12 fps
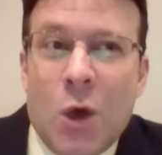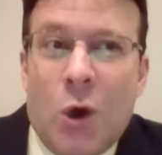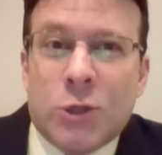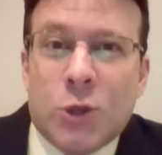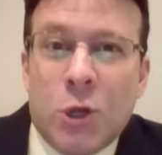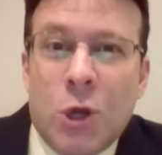
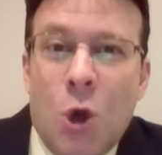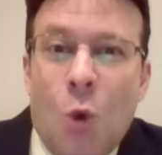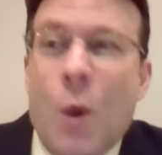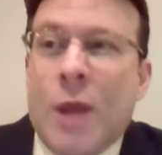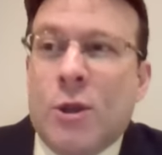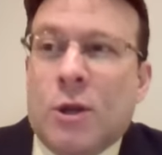because
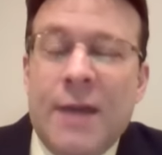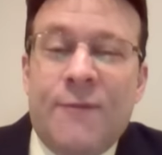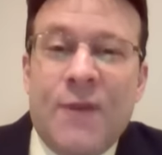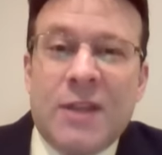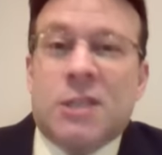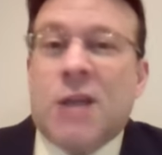when your
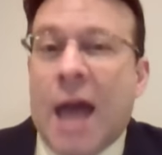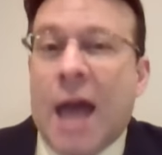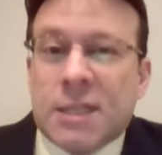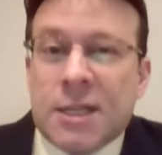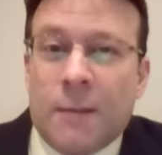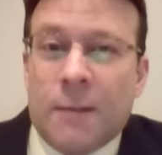defense is
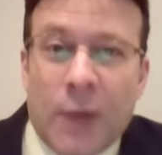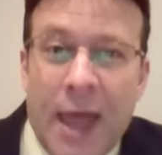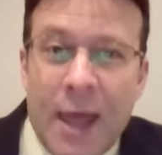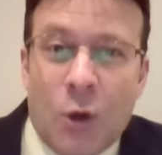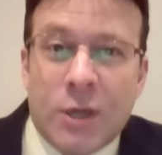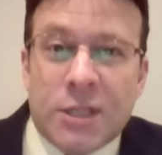constantly
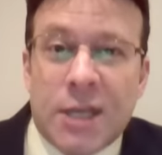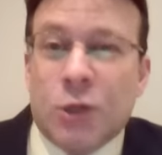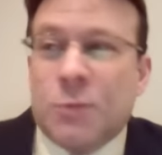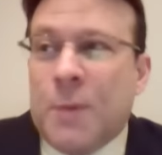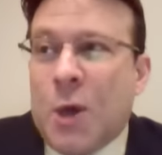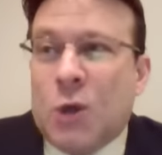playing on its
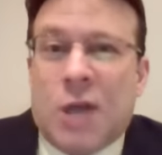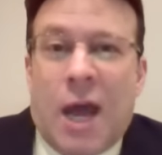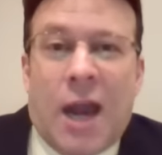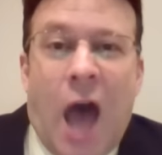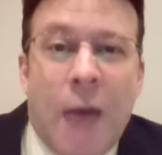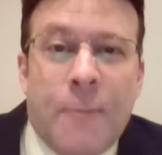heels because you
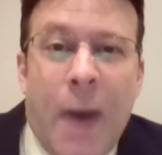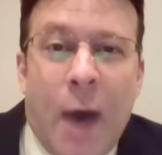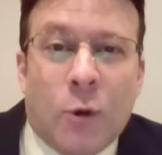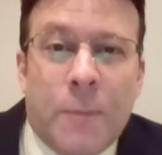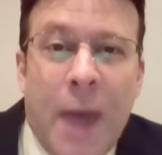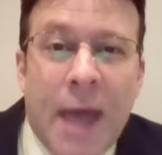got a
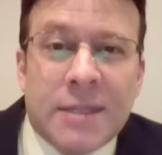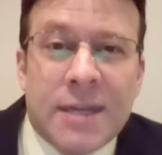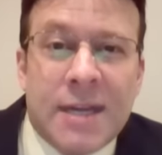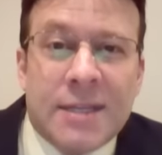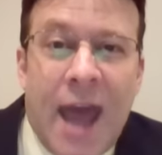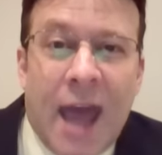high-powered
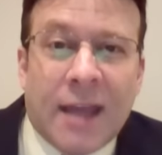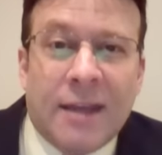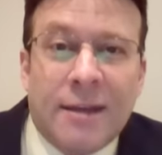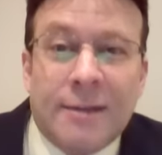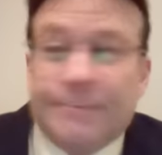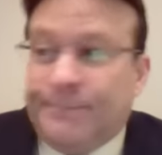passing attack,
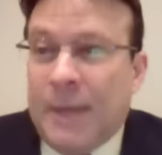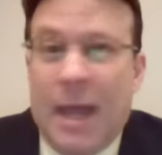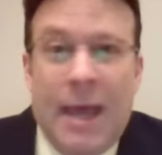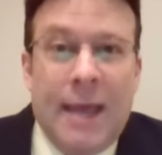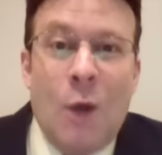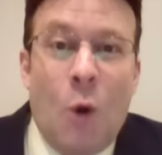
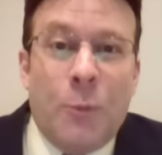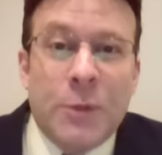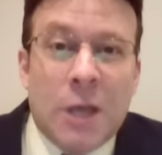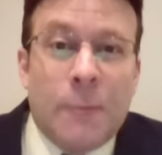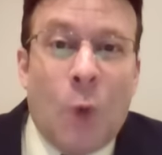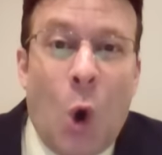it
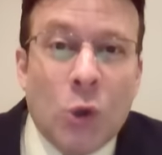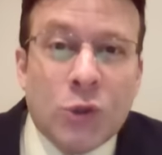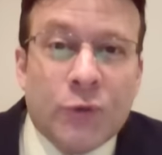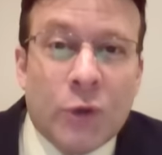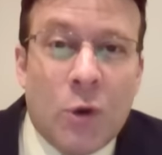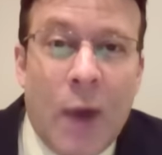opens up
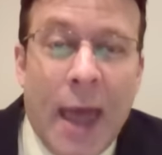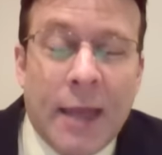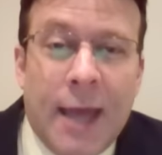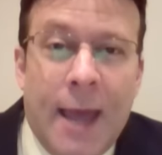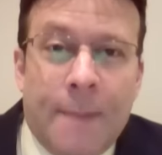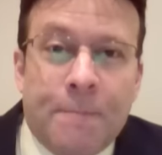holes for the
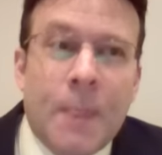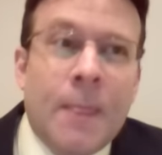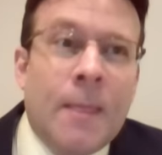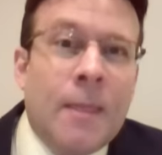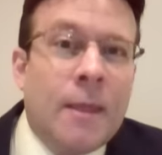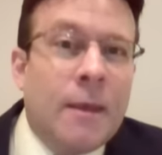ground game.
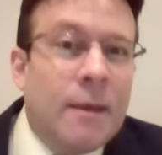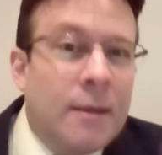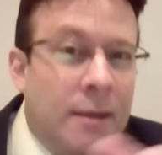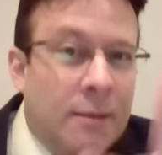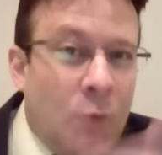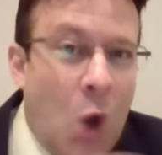
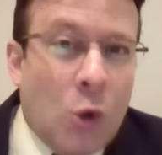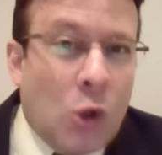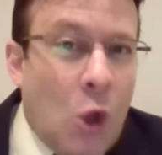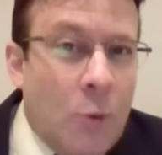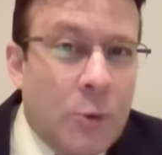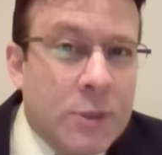
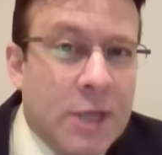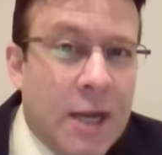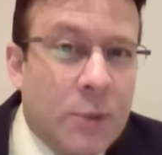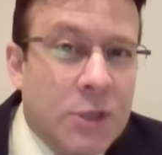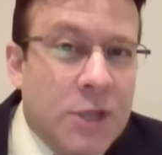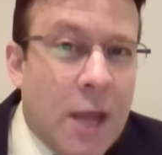Oklahoma wasn't
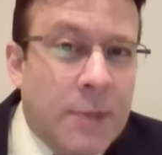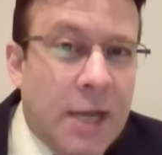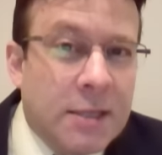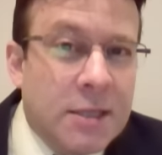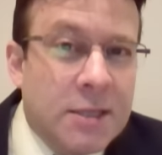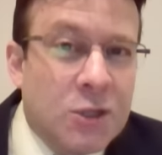able to stop
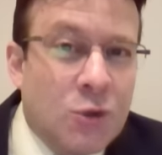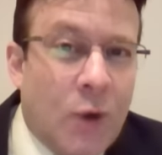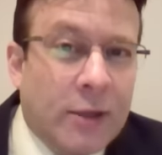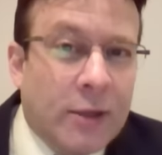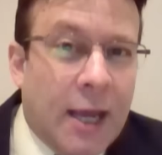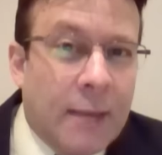Texas's
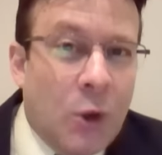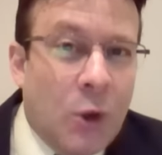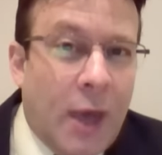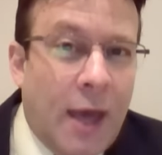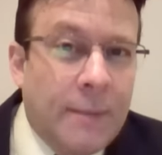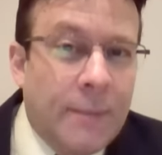ground game,
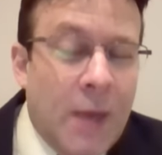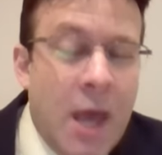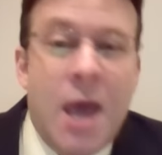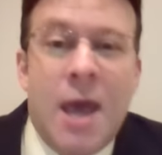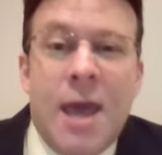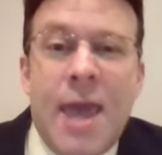okay?
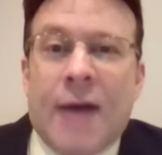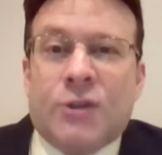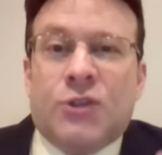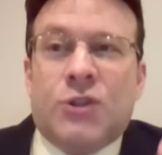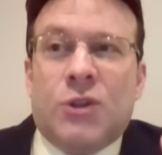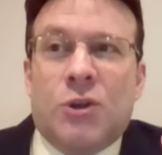
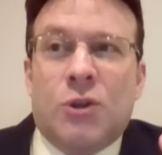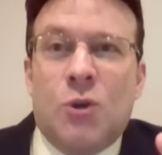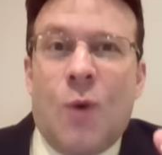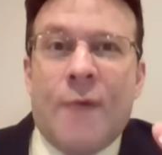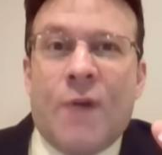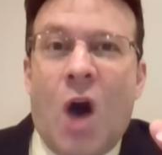Yes,
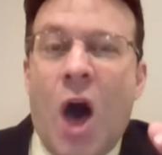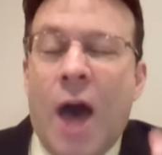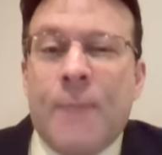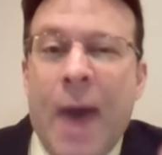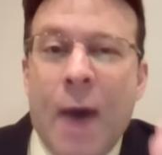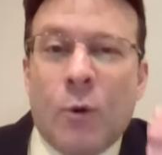you have a
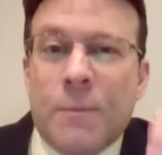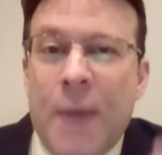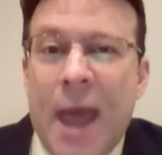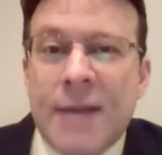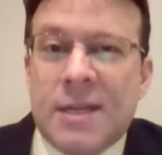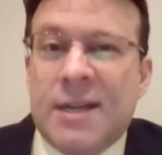high-powered
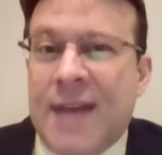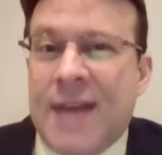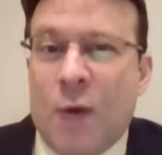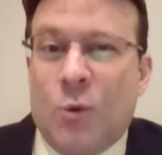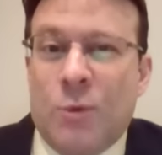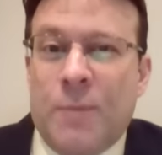passing
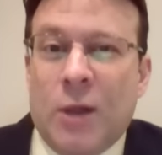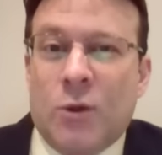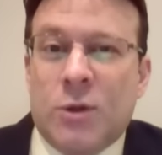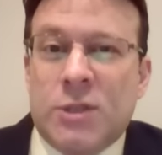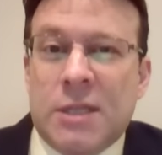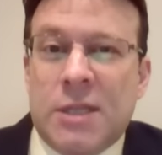attack with
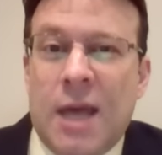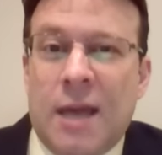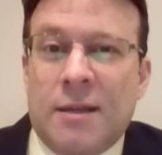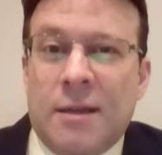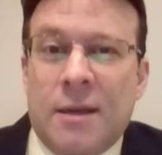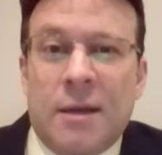Baylor, as I
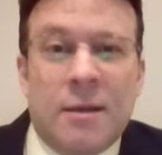said.